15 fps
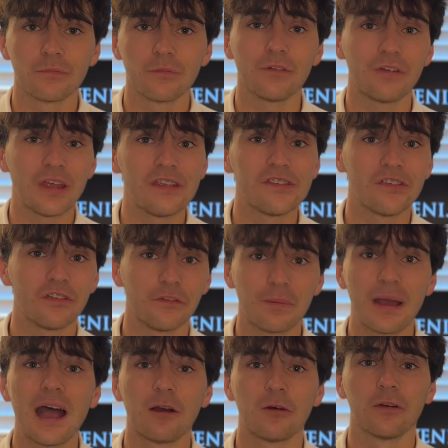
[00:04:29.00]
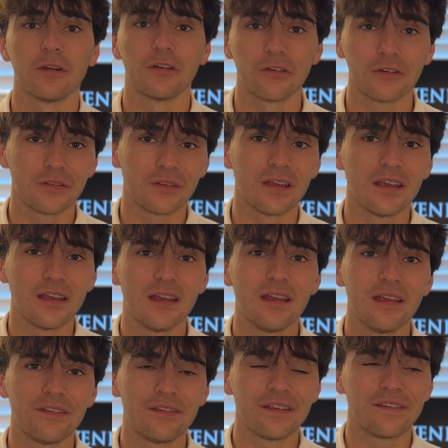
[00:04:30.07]
phases of power, or
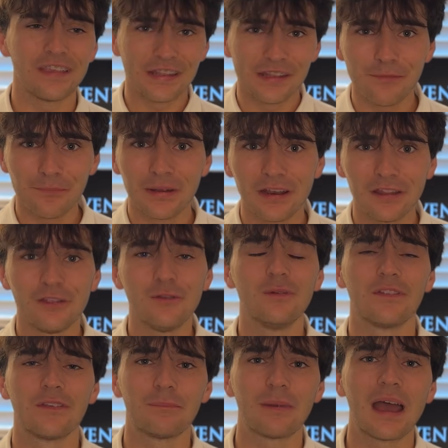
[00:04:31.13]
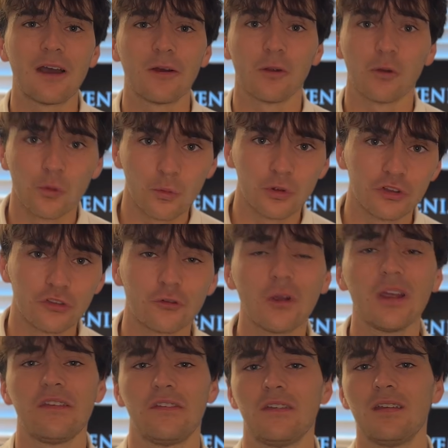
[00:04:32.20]
6 independent units of power, which is
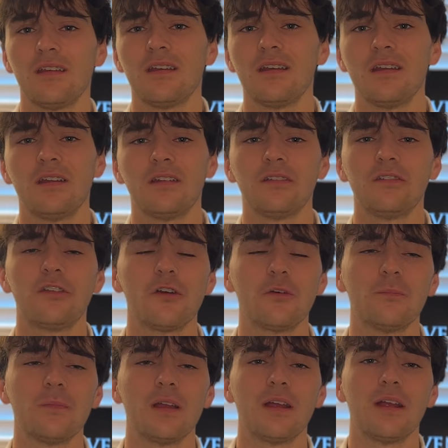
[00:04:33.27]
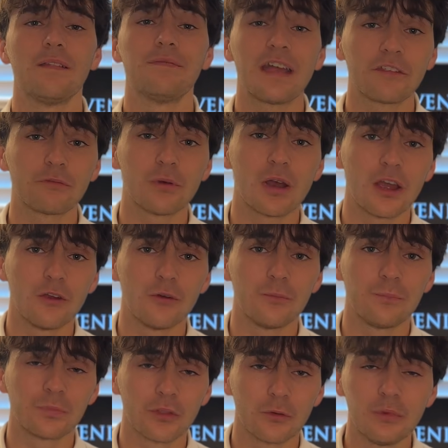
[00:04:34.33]
crazy. And so that's why
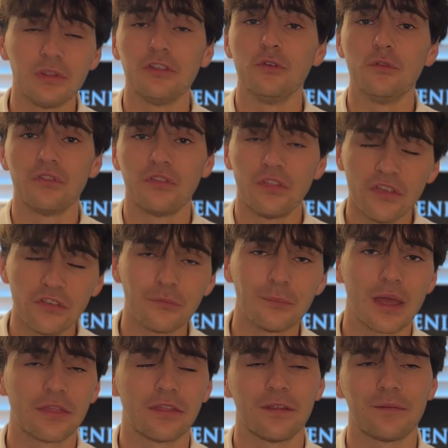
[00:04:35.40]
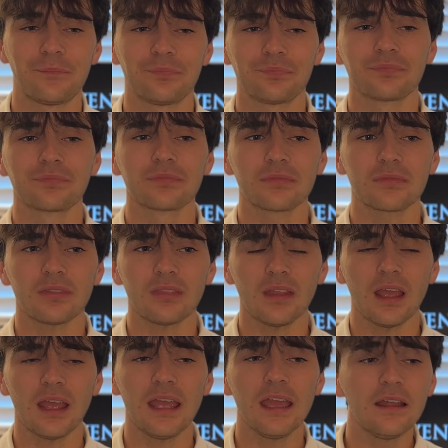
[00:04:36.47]
we use this method.
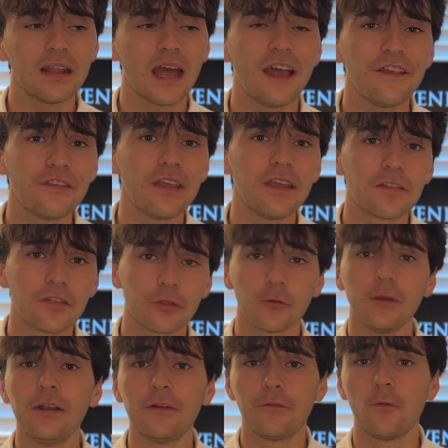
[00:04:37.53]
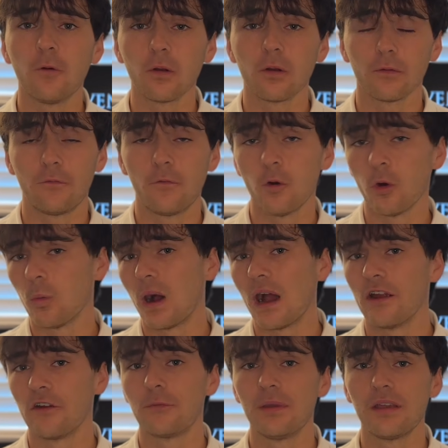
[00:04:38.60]
And I say 3 to 4
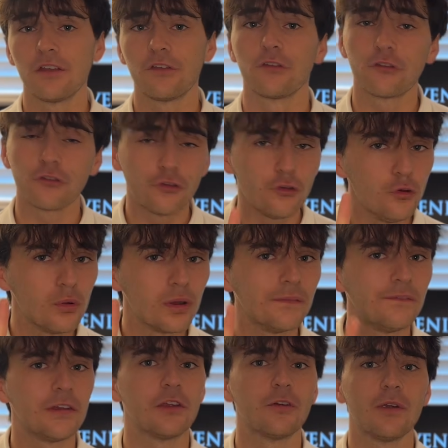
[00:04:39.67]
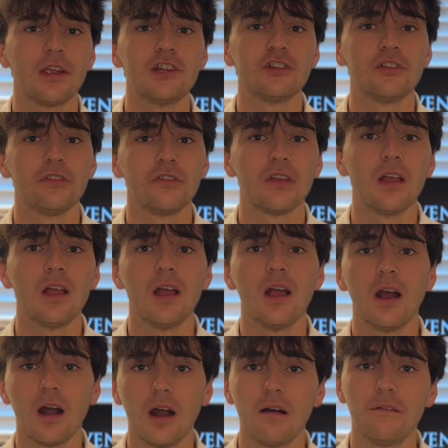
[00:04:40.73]
wires because there's 2 configurations
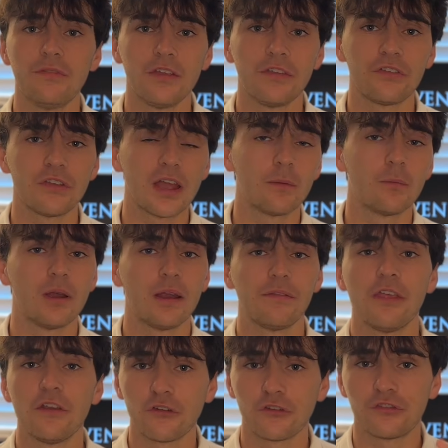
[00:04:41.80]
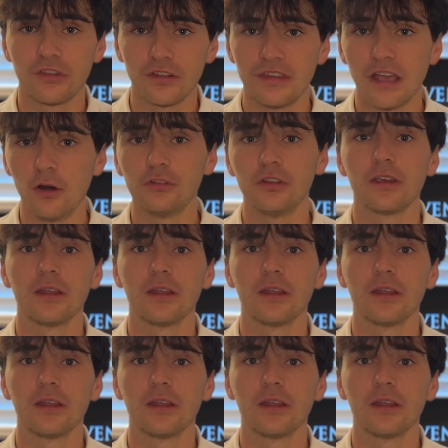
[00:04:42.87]
of this sine wave. There's the delta